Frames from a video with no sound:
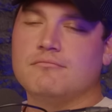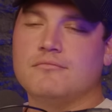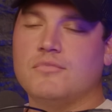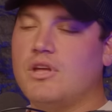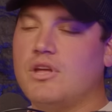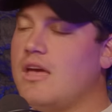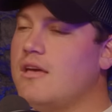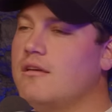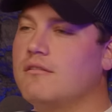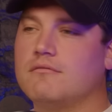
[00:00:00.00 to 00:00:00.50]

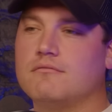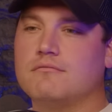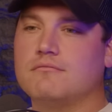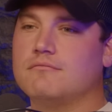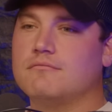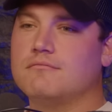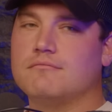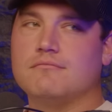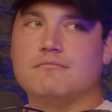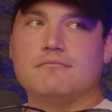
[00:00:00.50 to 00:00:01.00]
Okay,
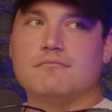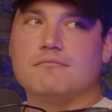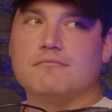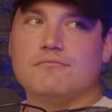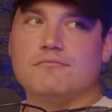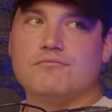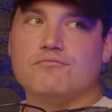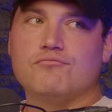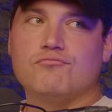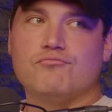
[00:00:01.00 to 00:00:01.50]
it's
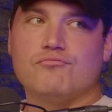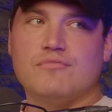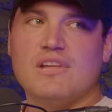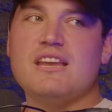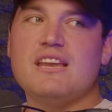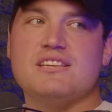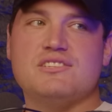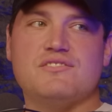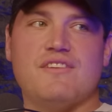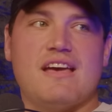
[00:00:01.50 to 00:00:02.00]
fascinating. It
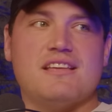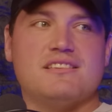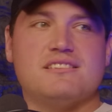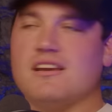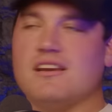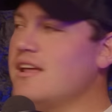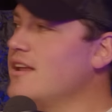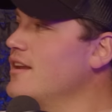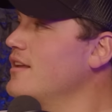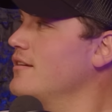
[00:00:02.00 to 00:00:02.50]
is anyway.
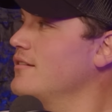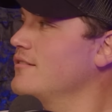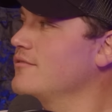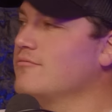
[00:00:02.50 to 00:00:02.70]
fascinating.